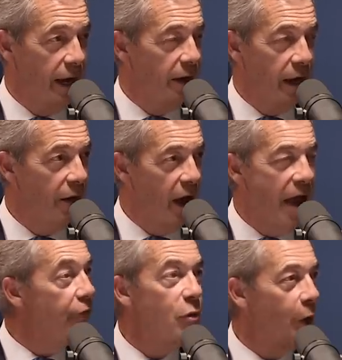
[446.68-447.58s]
and
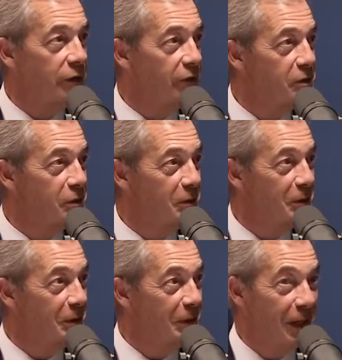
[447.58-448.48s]
every one of us
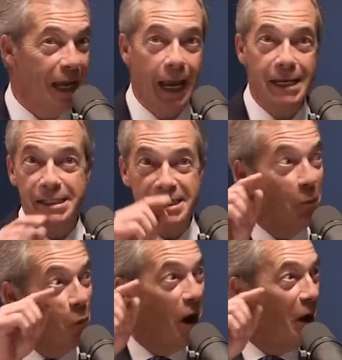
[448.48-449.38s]
is
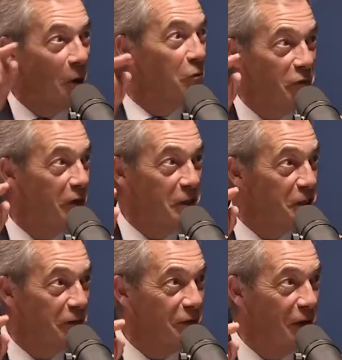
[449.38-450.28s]
somewhere on
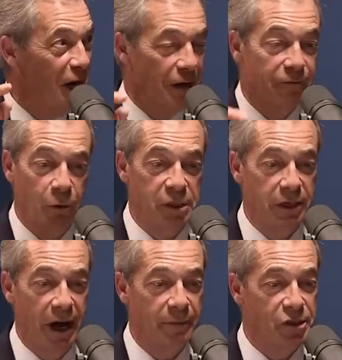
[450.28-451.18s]
Refinitiv. And
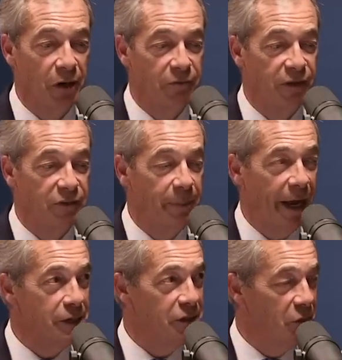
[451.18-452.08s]
49 of the top 50
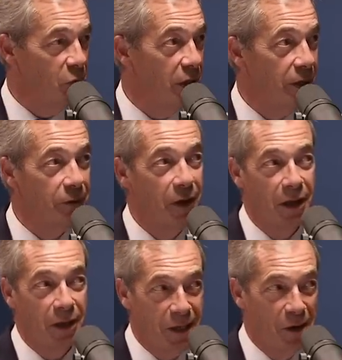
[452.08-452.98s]
banks in the world
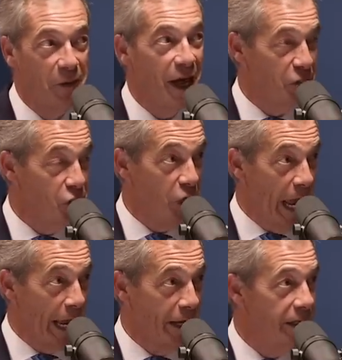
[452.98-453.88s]
go there to
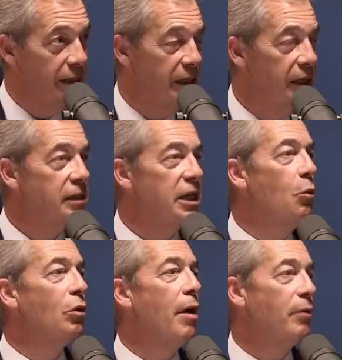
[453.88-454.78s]
check. Say
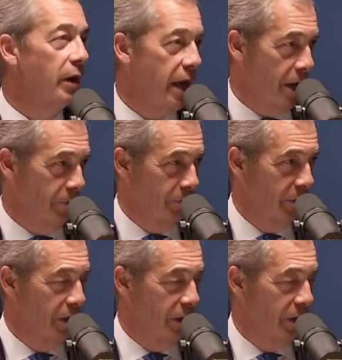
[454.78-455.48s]
you want to open an account.